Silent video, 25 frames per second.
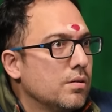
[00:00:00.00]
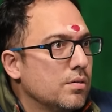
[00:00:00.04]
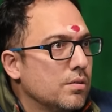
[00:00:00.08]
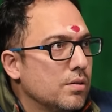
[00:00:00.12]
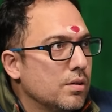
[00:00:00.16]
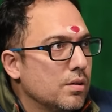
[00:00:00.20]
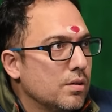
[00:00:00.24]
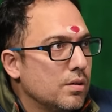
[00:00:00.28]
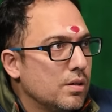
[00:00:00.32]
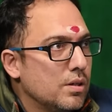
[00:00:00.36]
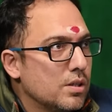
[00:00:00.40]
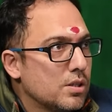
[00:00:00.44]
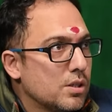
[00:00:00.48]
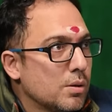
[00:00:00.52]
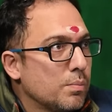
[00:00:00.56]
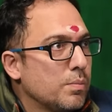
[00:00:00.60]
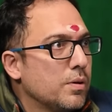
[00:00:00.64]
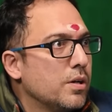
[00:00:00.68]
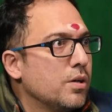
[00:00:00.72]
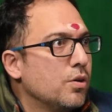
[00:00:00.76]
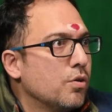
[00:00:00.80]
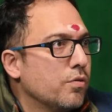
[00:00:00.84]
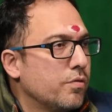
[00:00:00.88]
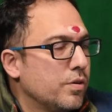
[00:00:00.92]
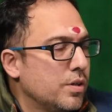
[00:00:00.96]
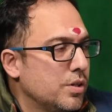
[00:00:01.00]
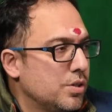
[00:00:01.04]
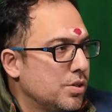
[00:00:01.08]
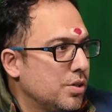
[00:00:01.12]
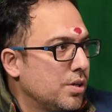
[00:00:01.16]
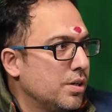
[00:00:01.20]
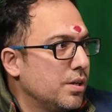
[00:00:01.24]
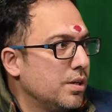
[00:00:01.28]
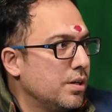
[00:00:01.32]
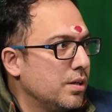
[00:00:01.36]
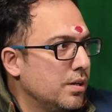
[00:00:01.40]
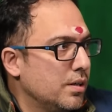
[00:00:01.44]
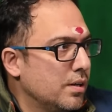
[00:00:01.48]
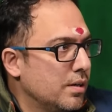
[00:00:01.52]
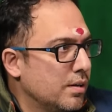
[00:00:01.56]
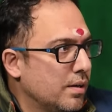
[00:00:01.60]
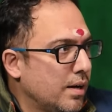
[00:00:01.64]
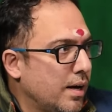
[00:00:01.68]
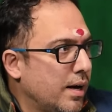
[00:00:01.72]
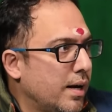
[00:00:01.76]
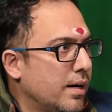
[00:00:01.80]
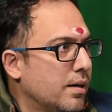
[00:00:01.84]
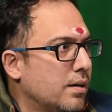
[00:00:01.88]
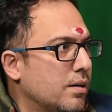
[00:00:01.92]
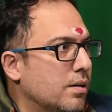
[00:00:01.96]
the discipline of history
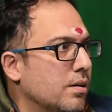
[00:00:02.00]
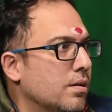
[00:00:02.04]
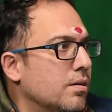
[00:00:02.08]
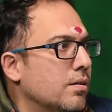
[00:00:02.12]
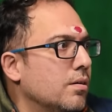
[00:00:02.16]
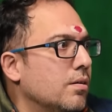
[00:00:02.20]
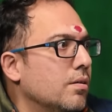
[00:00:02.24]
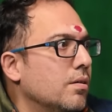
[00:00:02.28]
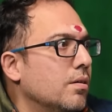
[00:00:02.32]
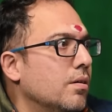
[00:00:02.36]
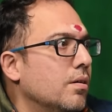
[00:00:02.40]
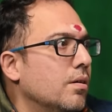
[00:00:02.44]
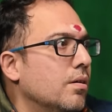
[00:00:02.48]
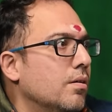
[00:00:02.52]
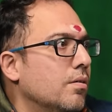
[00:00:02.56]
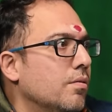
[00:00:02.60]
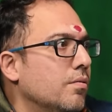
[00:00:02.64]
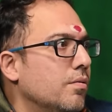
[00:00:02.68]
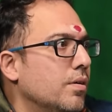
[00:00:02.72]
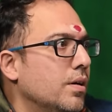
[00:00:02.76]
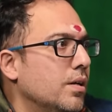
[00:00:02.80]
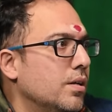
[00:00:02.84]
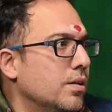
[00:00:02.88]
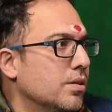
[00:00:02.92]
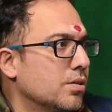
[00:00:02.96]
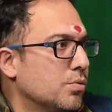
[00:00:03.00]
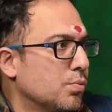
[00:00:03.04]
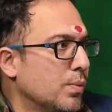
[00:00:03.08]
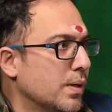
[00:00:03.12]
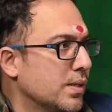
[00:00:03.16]
at various